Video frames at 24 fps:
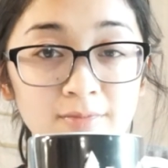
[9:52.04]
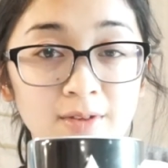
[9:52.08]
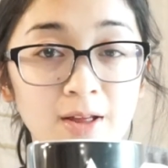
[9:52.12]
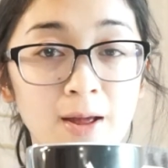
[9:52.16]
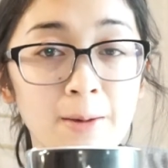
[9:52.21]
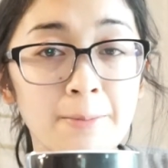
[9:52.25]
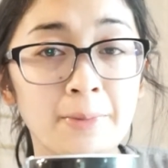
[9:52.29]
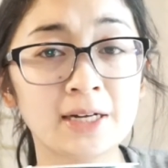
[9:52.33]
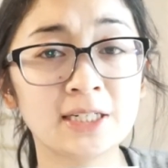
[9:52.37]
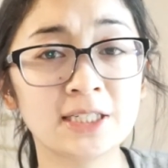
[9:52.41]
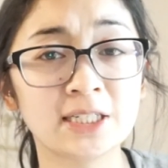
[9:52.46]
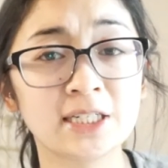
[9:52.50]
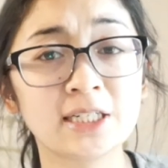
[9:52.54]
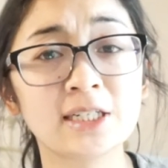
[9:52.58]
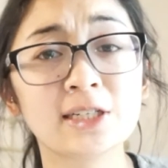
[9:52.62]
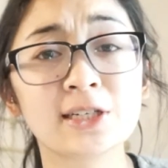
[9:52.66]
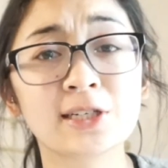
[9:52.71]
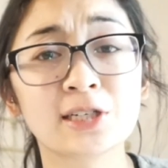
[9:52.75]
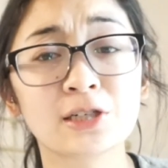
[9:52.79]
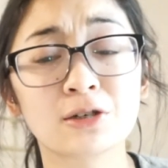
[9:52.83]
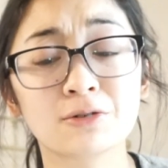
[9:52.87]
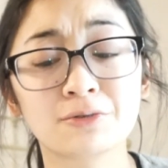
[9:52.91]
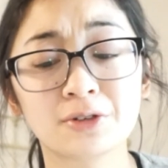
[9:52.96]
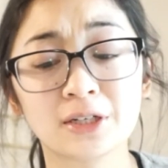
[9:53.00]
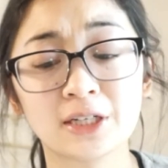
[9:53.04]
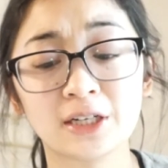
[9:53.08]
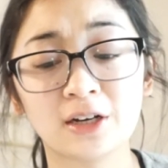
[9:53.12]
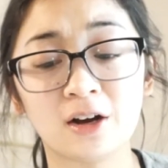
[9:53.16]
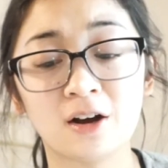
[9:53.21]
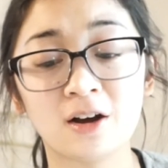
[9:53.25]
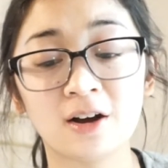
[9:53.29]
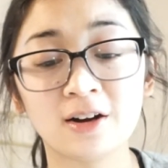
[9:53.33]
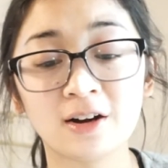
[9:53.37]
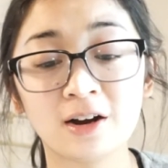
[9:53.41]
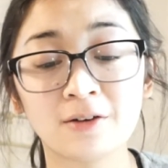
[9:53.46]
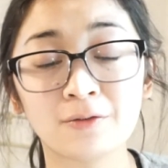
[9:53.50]
My tea is still really
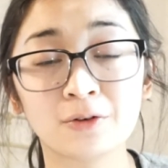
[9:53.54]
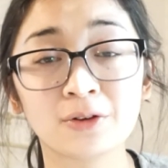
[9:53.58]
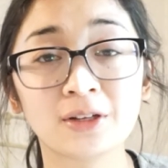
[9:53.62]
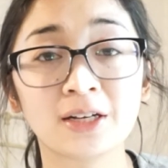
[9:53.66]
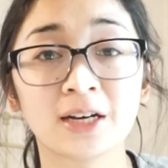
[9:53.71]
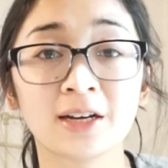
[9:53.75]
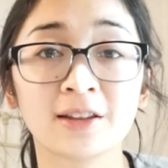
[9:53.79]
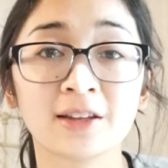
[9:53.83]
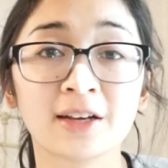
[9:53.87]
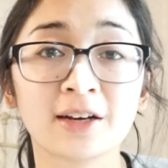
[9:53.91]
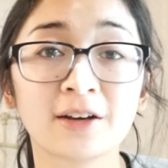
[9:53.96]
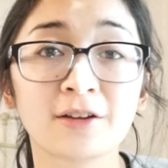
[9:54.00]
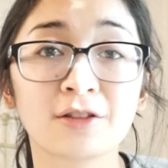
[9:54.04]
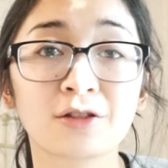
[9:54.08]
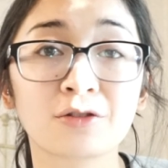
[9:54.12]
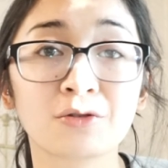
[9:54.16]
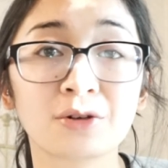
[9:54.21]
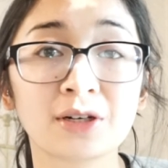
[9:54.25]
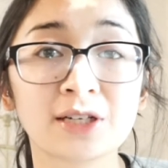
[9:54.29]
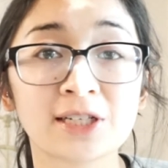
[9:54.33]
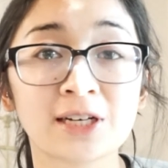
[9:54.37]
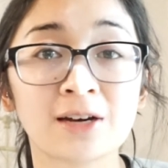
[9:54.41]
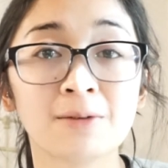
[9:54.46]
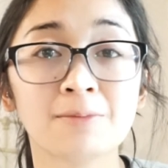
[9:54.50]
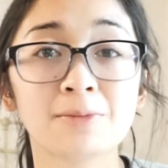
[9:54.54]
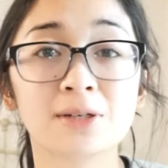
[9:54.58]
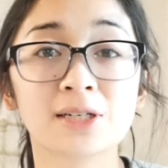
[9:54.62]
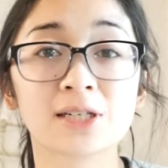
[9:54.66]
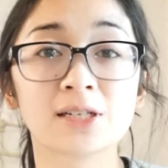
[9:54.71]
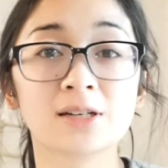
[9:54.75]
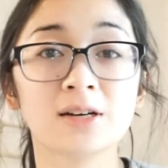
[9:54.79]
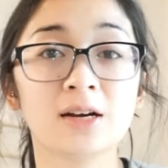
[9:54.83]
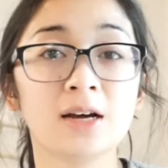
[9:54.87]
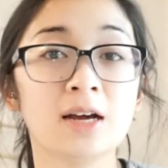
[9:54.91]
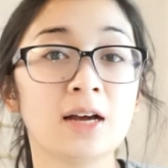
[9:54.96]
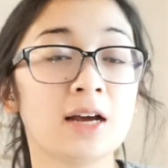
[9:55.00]
hot. I've only had like 3 sips.
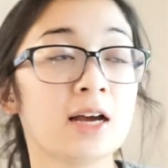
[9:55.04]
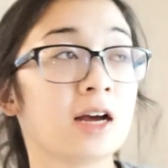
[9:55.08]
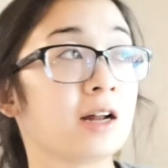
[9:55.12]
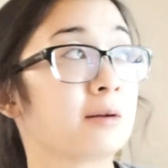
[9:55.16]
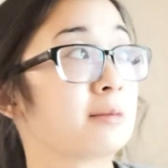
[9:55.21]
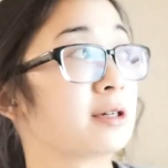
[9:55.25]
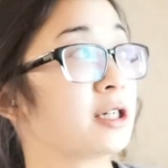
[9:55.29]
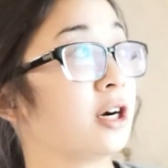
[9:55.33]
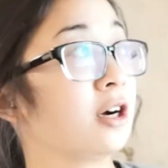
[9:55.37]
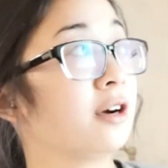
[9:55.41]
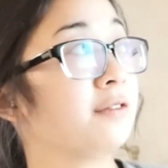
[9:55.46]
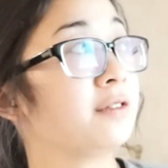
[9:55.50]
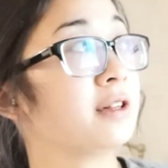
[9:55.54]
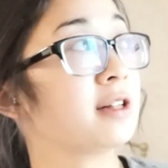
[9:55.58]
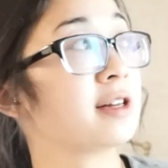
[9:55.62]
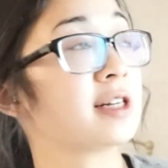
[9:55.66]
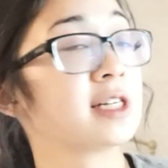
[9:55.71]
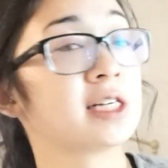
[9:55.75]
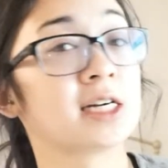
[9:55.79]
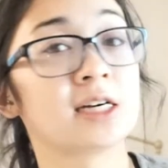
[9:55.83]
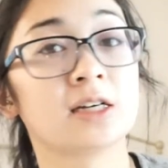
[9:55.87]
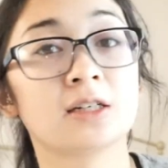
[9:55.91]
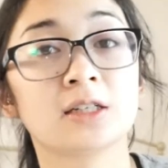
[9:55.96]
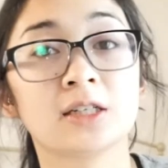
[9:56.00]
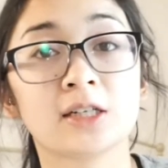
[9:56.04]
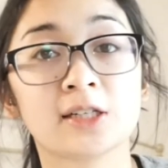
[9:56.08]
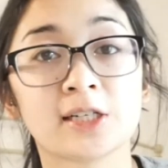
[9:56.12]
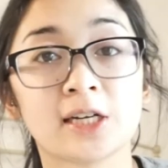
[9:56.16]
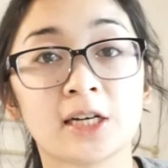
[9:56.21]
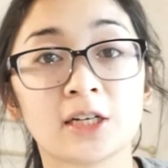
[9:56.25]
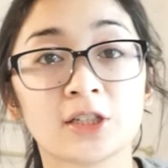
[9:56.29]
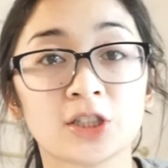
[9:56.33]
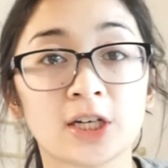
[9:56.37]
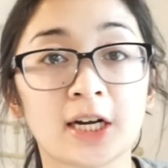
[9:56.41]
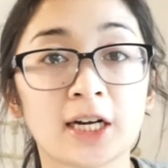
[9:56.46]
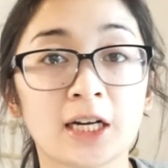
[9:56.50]
And I'm sorry if the sun is
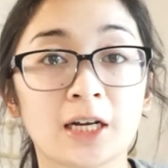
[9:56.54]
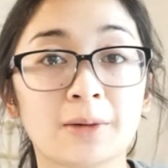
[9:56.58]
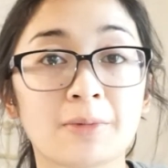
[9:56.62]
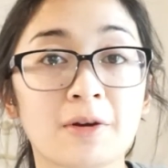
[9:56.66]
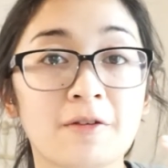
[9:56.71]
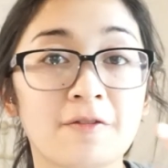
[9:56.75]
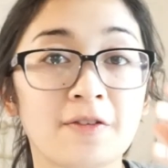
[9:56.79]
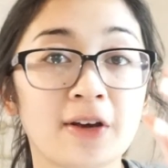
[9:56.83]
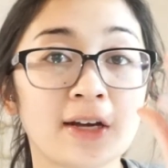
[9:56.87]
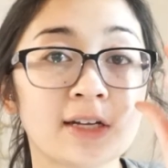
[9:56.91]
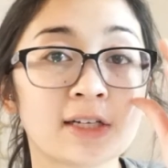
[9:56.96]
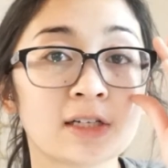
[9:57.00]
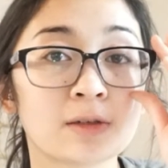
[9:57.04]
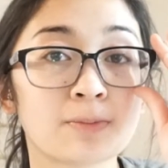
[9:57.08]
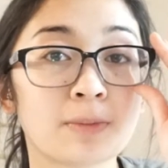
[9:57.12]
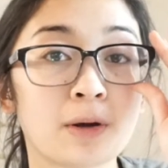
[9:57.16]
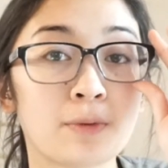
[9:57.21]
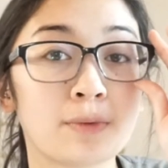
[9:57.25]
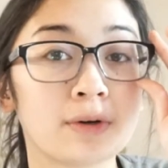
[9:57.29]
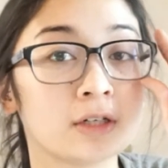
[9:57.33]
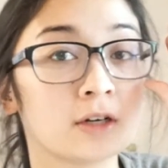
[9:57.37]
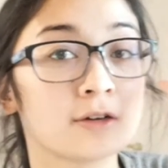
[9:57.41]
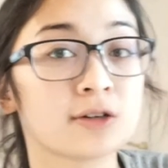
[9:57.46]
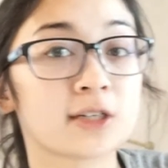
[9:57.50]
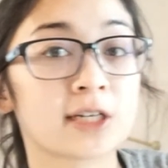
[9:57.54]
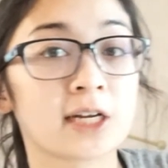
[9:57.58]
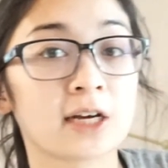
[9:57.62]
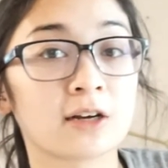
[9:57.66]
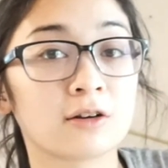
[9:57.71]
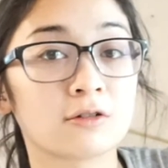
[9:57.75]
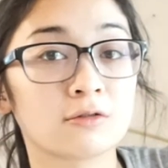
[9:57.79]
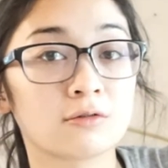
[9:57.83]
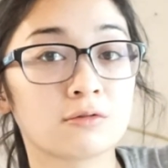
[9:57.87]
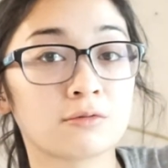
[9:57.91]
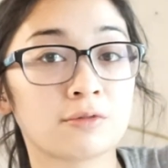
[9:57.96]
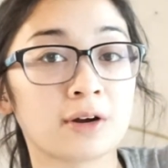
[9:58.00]
like shining in my face. My window's like
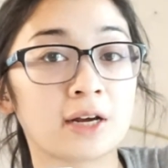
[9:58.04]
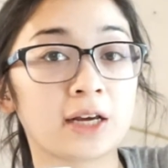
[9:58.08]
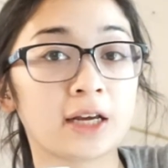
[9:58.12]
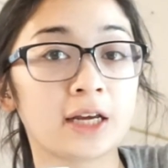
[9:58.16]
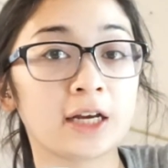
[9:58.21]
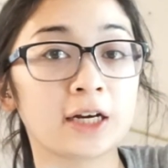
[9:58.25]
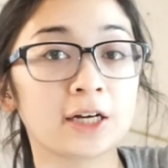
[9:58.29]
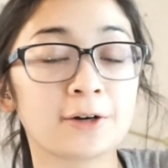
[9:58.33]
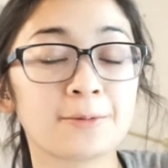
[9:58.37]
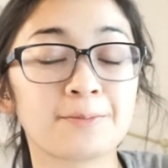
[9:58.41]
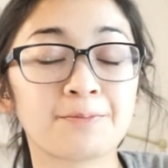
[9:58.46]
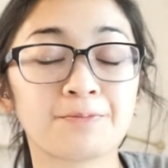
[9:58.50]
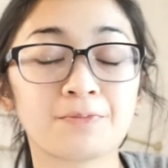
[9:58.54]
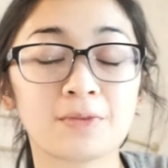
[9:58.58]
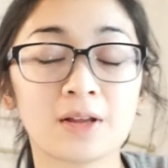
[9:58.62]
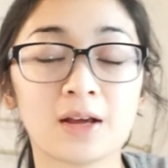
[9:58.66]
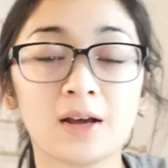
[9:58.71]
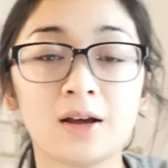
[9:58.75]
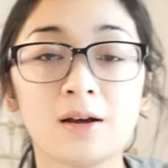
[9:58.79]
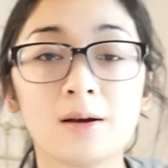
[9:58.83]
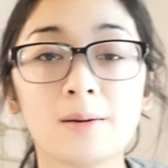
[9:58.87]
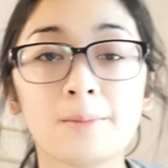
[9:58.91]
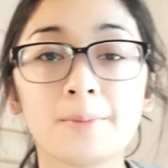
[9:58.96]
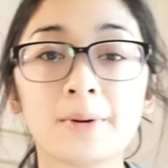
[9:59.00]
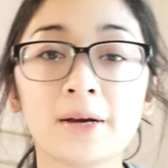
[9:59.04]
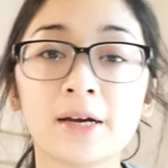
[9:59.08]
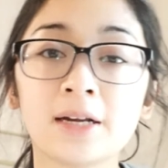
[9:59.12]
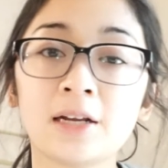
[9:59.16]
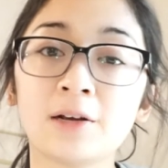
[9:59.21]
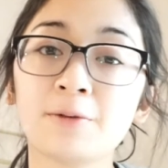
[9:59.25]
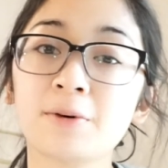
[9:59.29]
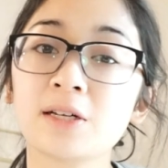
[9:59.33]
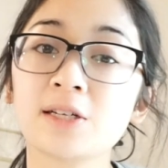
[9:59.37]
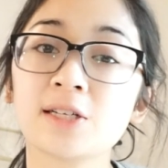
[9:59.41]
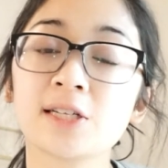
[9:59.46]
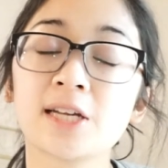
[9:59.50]
right here. But
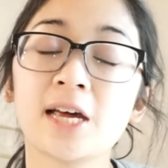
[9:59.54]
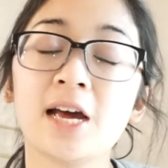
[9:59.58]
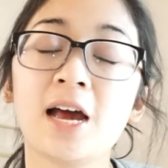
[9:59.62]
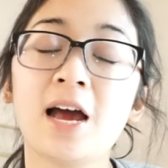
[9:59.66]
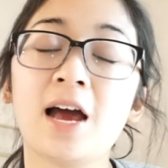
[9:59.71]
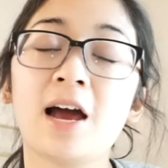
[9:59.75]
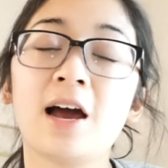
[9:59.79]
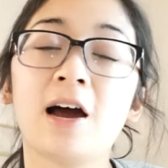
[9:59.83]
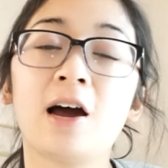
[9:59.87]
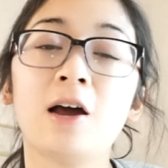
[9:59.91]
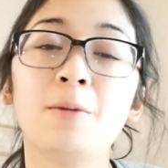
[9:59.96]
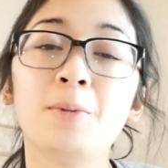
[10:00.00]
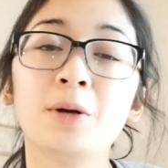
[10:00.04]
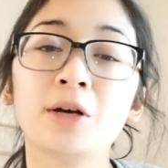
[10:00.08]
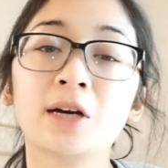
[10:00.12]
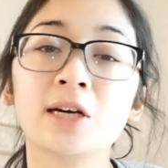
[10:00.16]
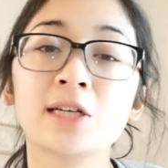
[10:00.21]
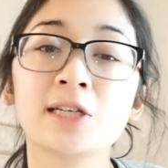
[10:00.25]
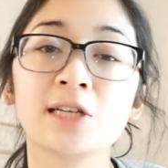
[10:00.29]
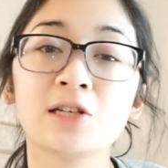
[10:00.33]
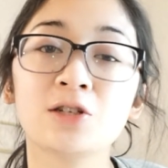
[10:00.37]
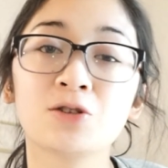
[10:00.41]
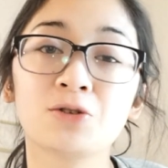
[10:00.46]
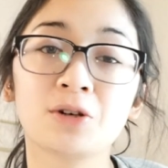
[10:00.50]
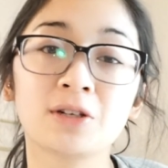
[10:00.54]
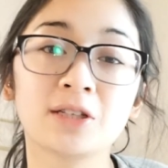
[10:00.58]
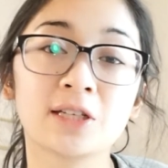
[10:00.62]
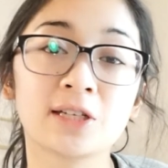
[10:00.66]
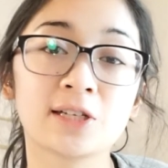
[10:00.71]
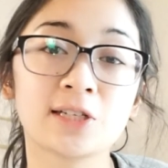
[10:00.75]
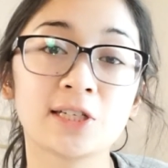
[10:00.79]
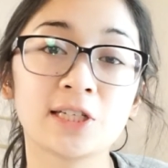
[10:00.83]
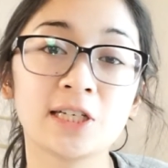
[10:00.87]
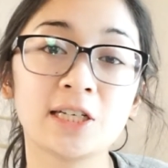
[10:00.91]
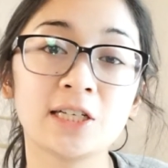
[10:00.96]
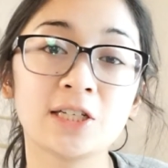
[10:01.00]
anyways, I hope you guys enjoyed
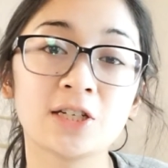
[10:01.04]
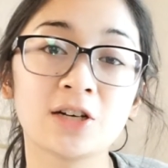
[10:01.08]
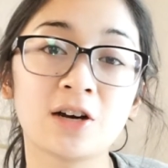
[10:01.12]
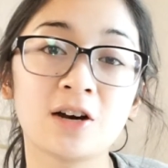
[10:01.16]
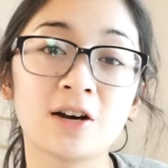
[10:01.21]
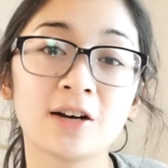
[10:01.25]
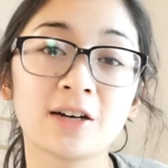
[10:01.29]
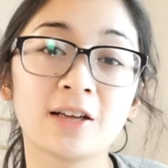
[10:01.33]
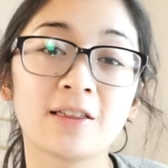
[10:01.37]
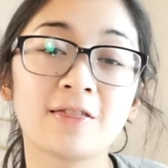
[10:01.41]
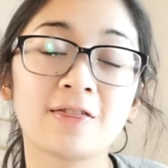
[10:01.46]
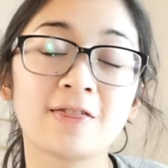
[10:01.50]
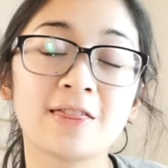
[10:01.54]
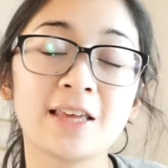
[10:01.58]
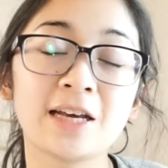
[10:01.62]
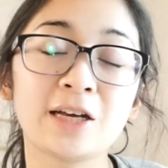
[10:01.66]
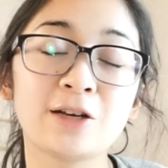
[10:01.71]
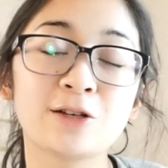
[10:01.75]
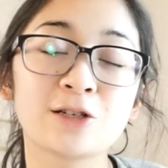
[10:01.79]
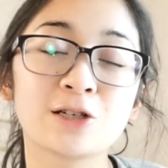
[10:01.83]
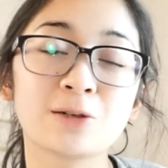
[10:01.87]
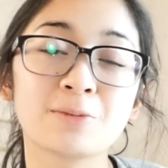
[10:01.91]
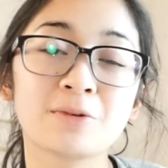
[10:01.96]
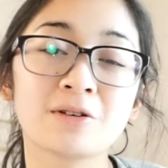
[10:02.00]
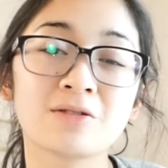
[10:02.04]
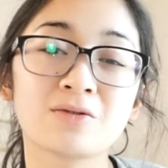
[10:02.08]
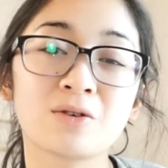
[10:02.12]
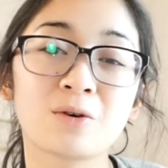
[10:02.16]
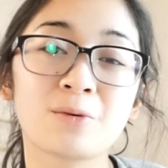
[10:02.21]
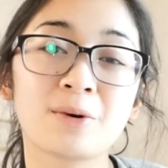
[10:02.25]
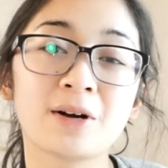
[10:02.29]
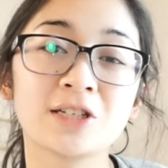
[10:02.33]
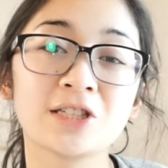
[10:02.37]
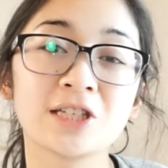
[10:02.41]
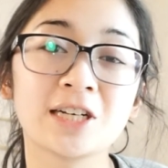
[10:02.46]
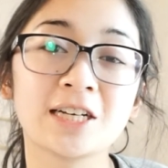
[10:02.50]
this tea talk. Thank you so much for
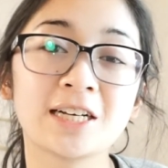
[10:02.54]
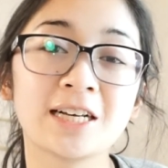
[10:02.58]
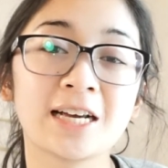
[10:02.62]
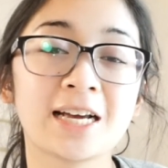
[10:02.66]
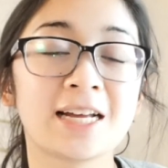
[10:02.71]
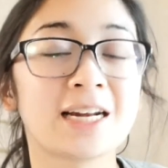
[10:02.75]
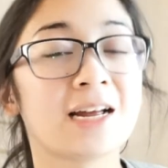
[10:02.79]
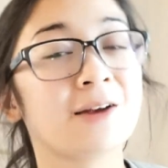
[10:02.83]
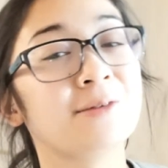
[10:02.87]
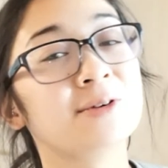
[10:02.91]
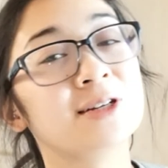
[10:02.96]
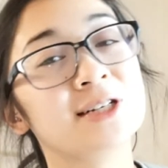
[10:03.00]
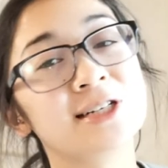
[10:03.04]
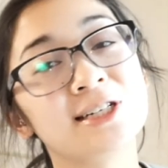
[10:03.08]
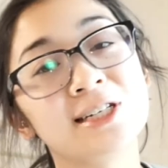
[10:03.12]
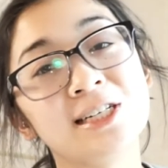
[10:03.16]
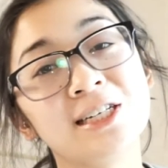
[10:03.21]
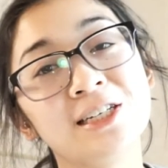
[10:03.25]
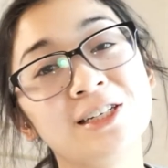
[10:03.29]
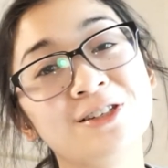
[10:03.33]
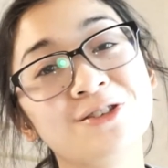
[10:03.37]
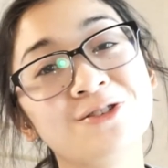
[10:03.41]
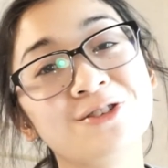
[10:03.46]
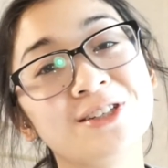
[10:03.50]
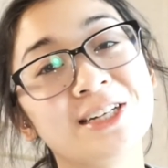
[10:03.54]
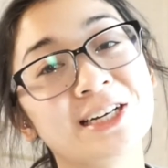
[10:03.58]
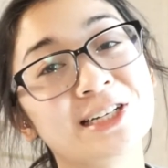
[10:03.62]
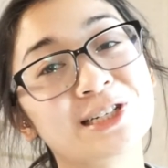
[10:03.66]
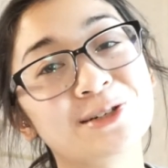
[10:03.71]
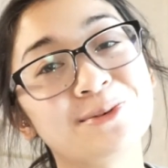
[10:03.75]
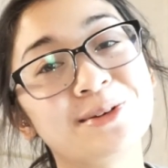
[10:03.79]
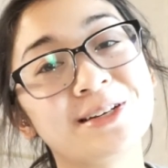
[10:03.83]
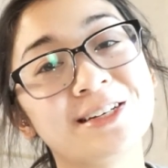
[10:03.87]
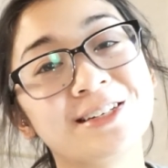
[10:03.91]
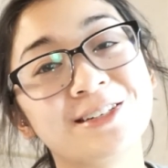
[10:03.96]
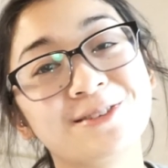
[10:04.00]
watching, and I will see you next
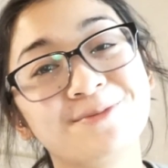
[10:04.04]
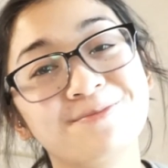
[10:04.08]
week.